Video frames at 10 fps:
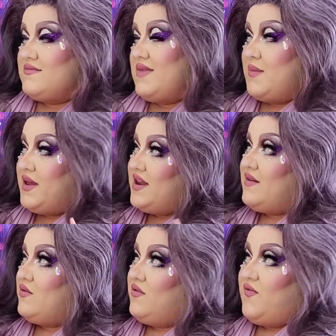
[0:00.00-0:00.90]
I mean,
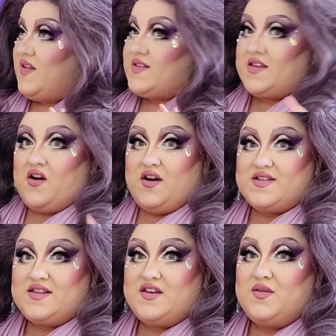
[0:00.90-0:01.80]
it fits the
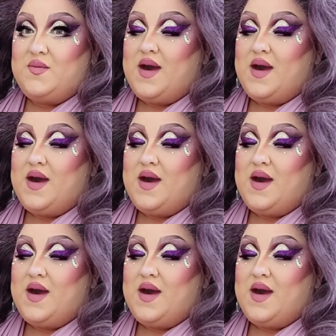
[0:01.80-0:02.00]
costume.